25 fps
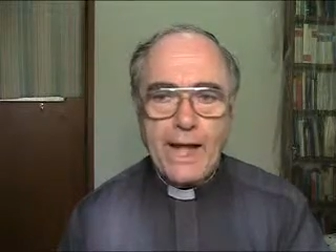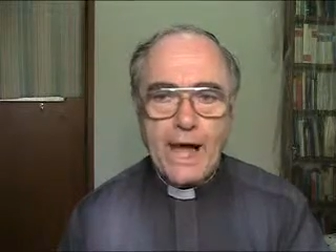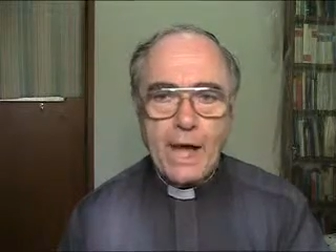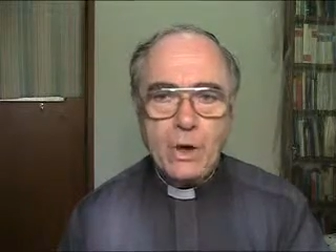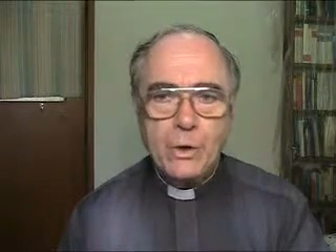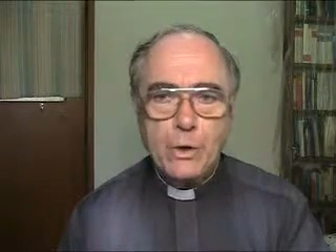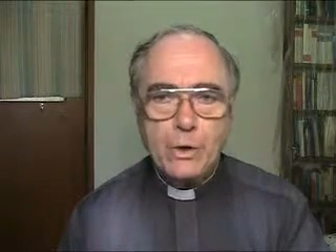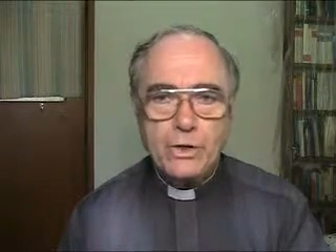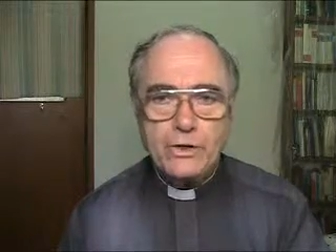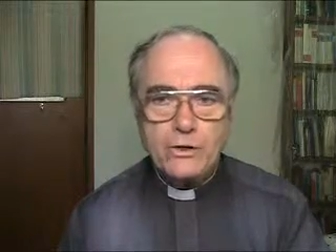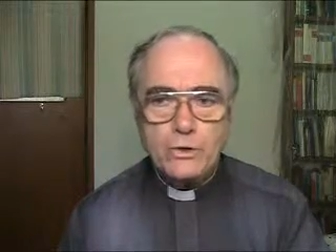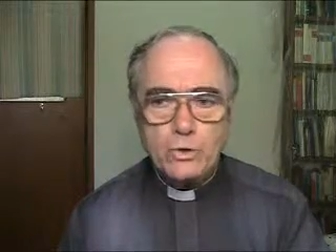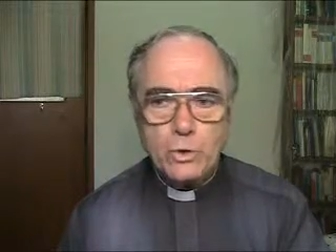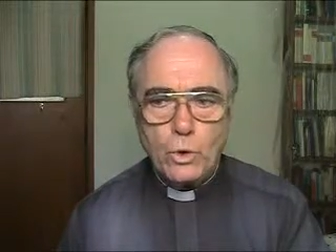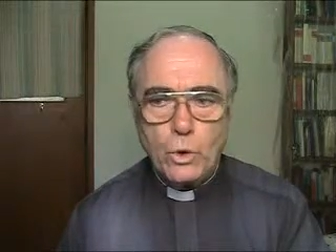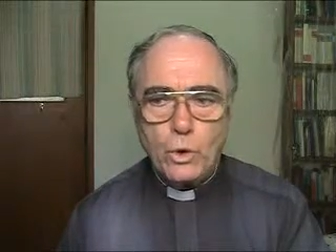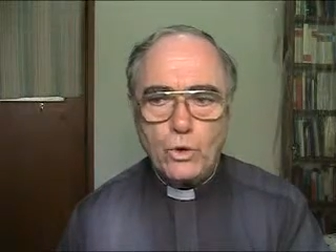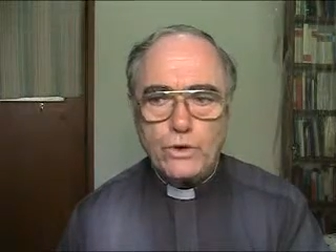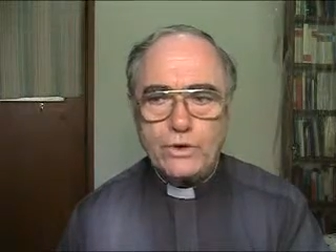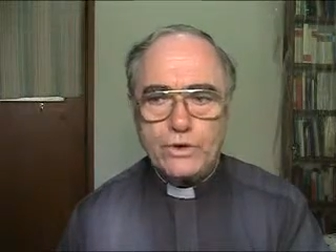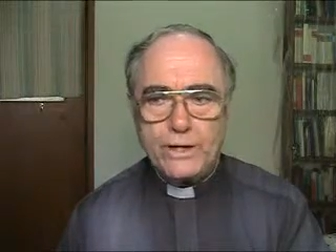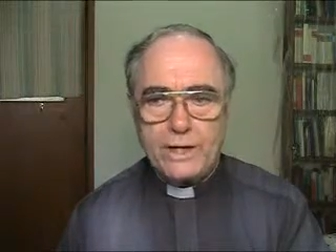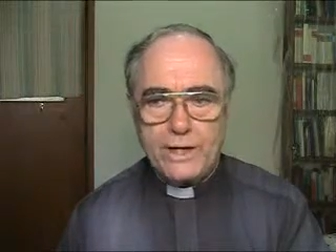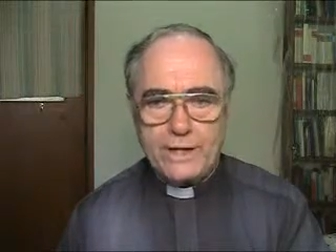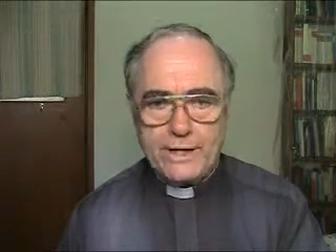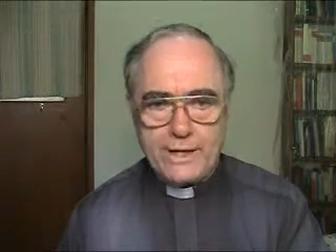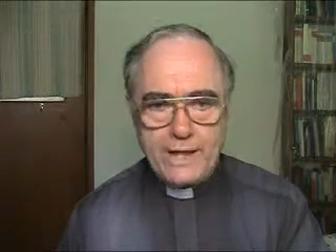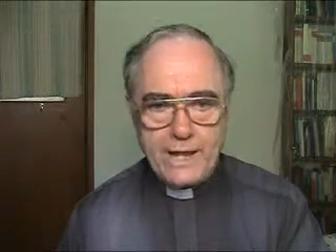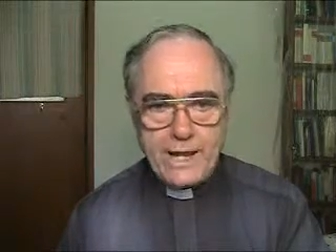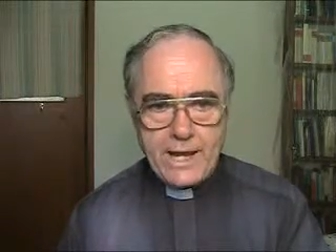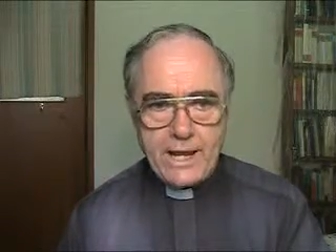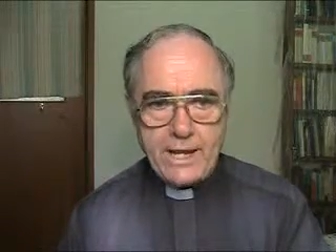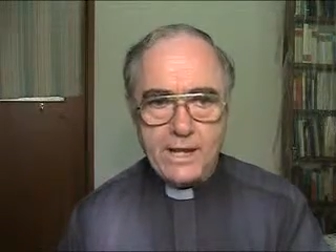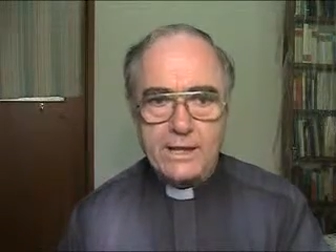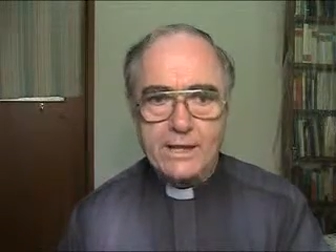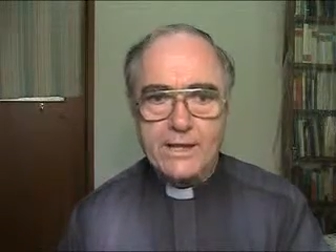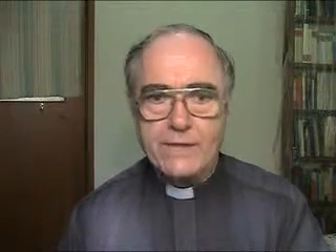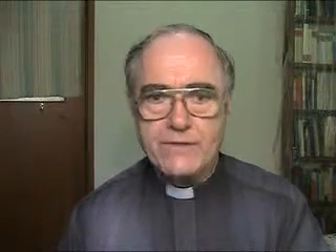our Lord taught and
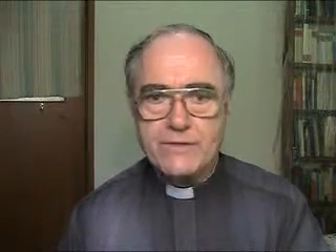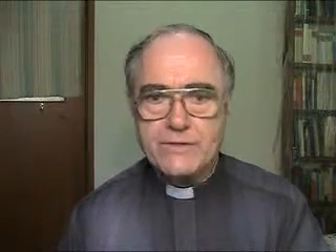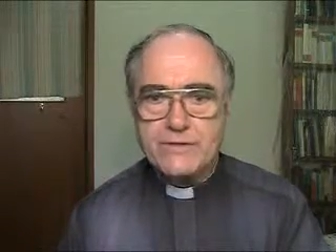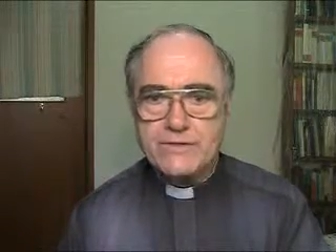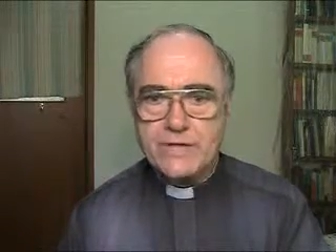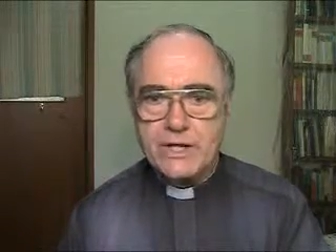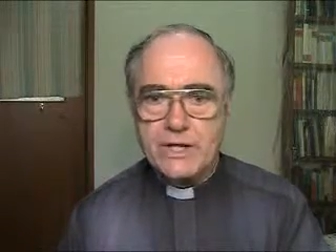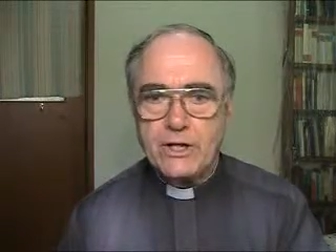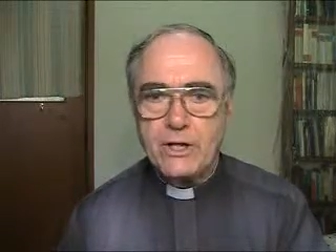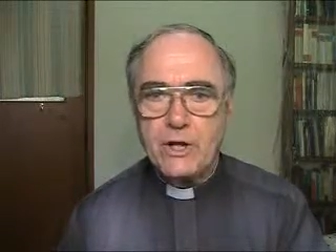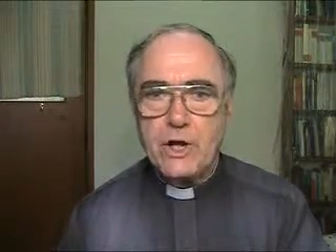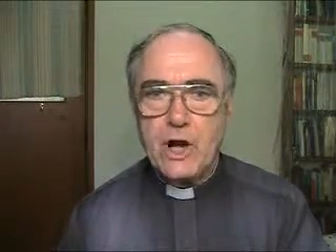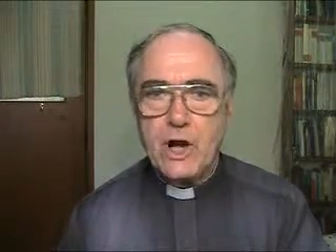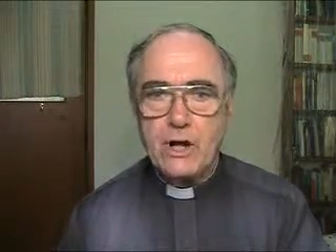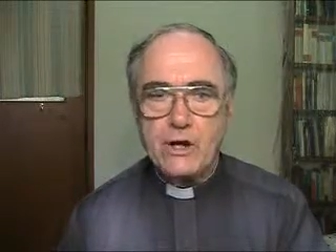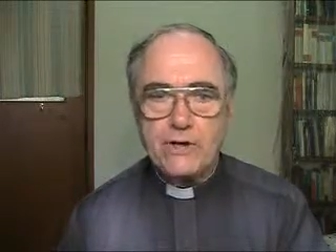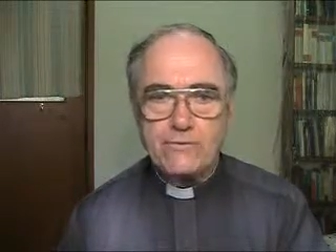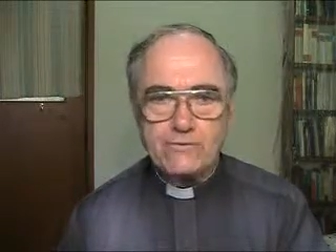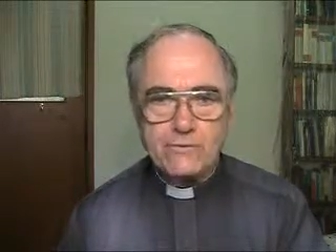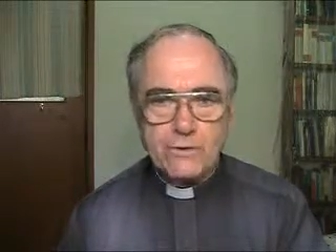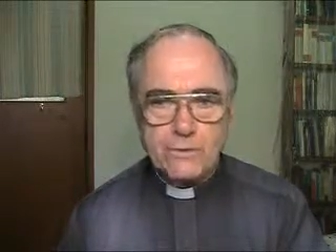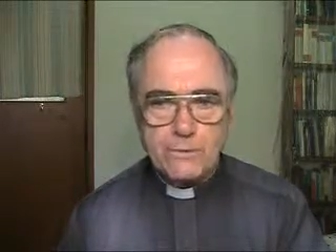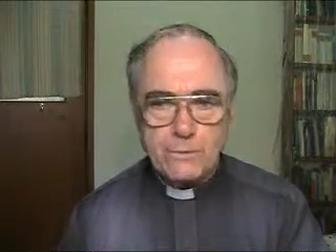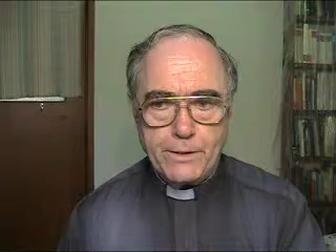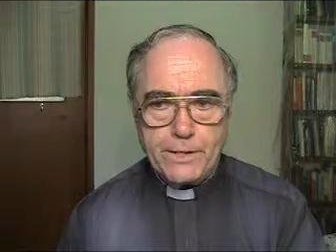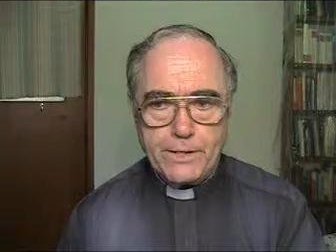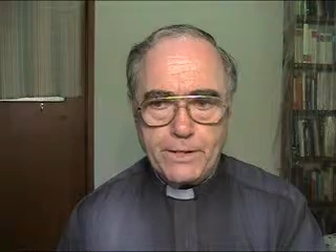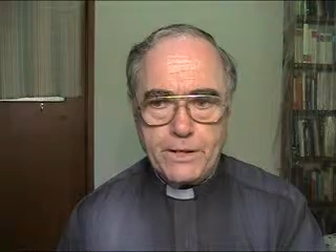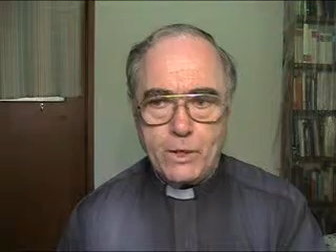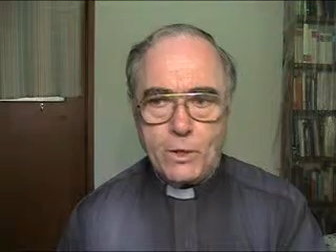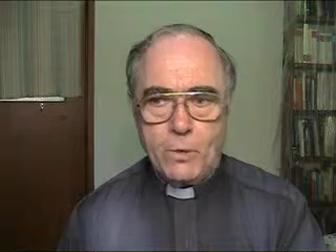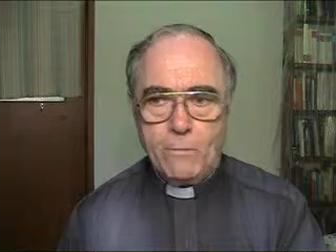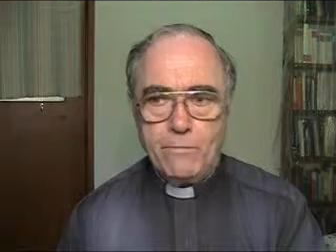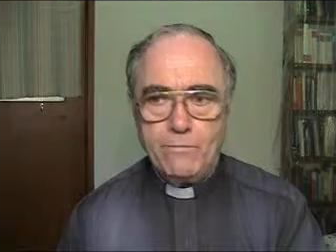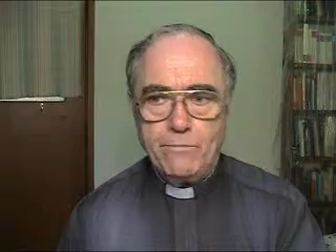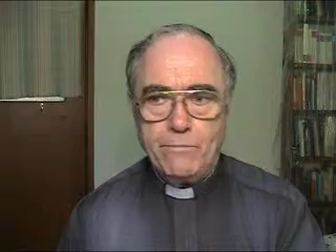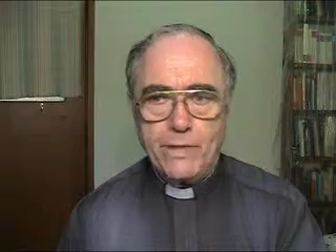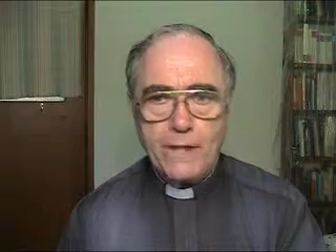healed in the synagogue of
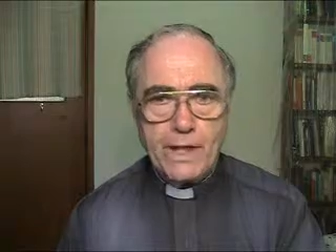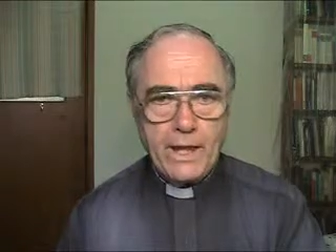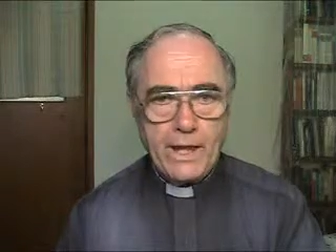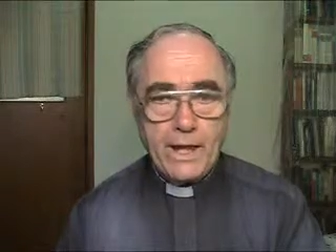Capernaum.